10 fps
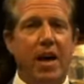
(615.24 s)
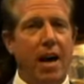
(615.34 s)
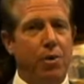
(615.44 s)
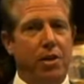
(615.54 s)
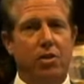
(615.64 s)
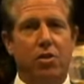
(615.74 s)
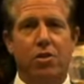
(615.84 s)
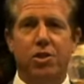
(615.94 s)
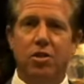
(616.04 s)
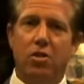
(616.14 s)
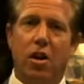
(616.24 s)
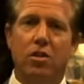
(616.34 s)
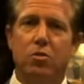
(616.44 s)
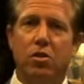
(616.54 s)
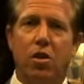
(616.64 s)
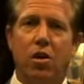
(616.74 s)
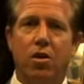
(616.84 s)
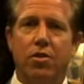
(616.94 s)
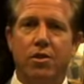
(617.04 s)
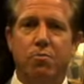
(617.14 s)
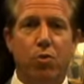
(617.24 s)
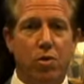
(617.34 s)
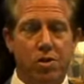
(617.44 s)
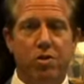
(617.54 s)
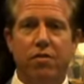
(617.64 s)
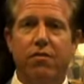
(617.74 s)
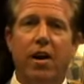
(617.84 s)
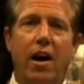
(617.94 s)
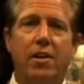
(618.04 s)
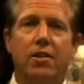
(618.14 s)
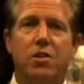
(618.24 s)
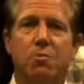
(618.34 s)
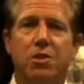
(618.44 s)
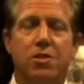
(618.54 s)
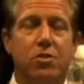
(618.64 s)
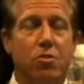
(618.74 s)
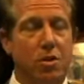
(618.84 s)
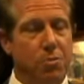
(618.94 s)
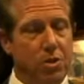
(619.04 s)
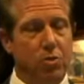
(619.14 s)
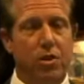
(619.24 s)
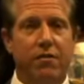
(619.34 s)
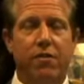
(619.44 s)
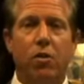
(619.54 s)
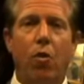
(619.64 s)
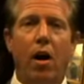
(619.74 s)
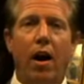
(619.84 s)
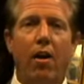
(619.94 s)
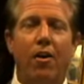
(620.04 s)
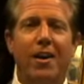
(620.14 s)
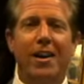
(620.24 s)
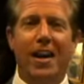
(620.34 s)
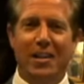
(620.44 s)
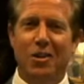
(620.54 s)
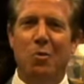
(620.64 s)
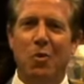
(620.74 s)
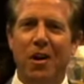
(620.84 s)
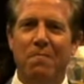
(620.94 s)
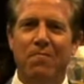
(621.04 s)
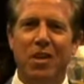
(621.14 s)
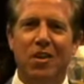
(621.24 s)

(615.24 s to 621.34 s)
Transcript: I would encourage you to talk to a lawyer that's board certified in this business or has been doing it for a while. And you know what?